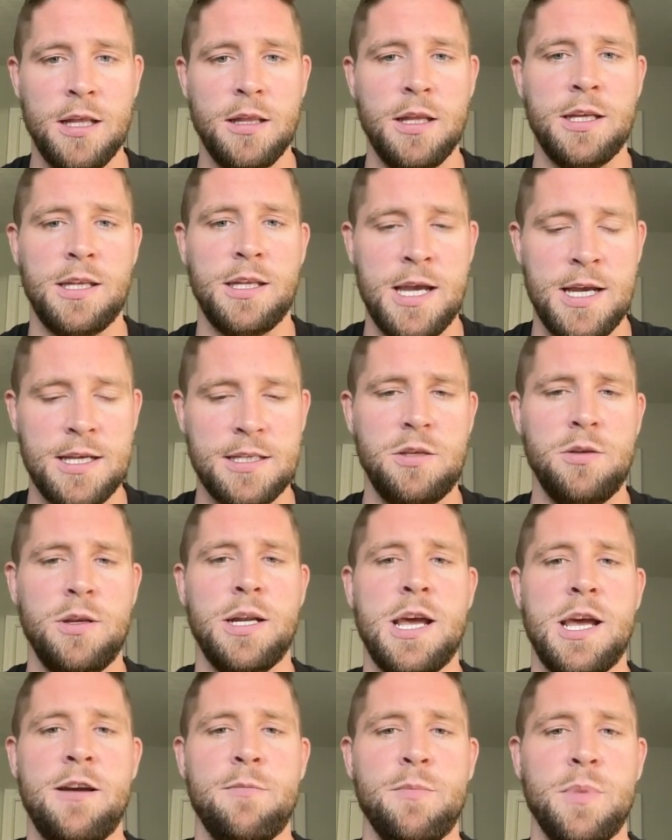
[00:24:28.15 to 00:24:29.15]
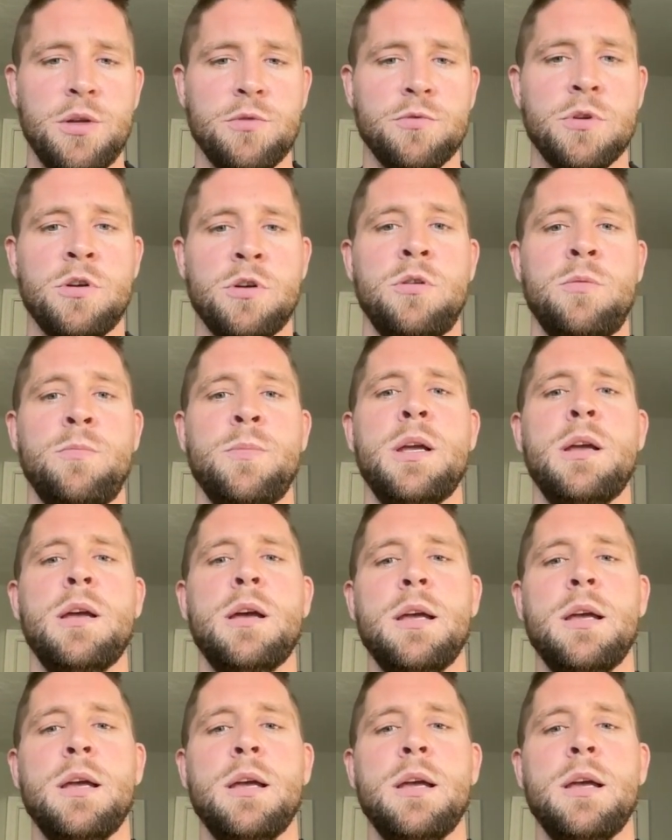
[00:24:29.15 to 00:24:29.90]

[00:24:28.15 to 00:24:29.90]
Like, yes, you get to have them in the room.